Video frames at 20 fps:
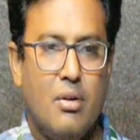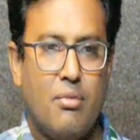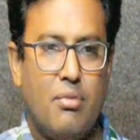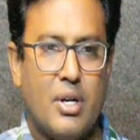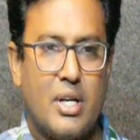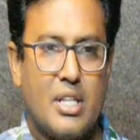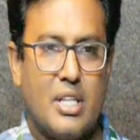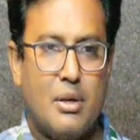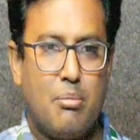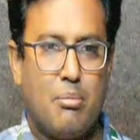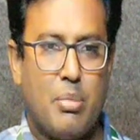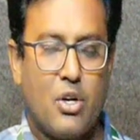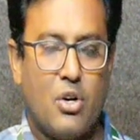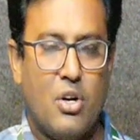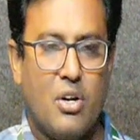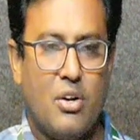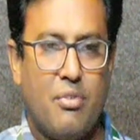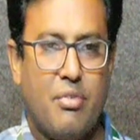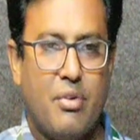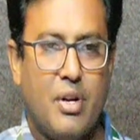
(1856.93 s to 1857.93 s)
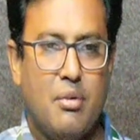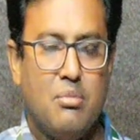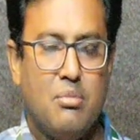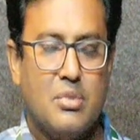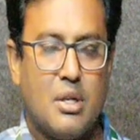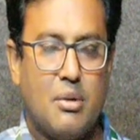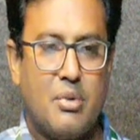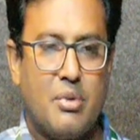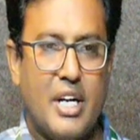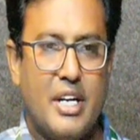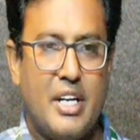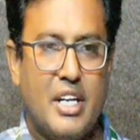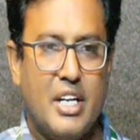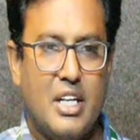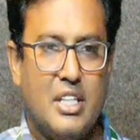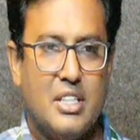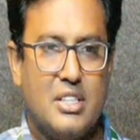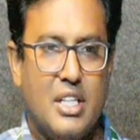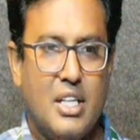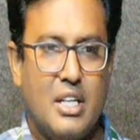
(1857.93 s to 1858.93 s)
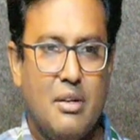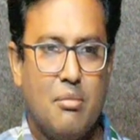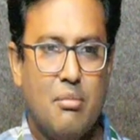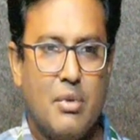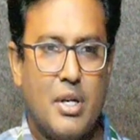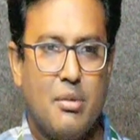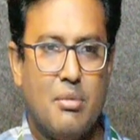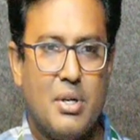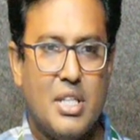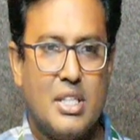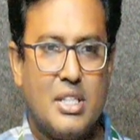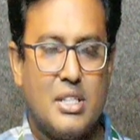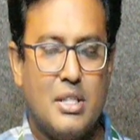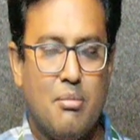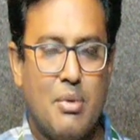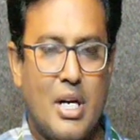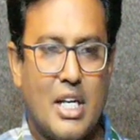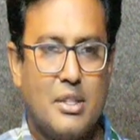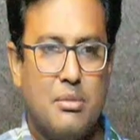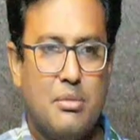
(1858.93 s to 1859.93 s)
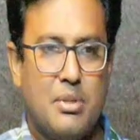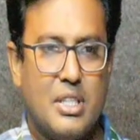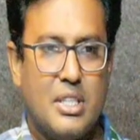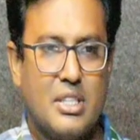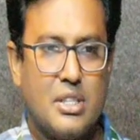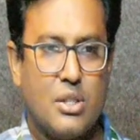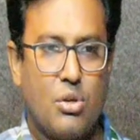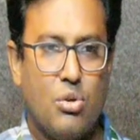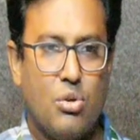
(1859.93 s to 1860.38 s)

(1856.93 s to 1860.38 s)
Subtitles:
For that particular frame, some title is there, minimization, maximization,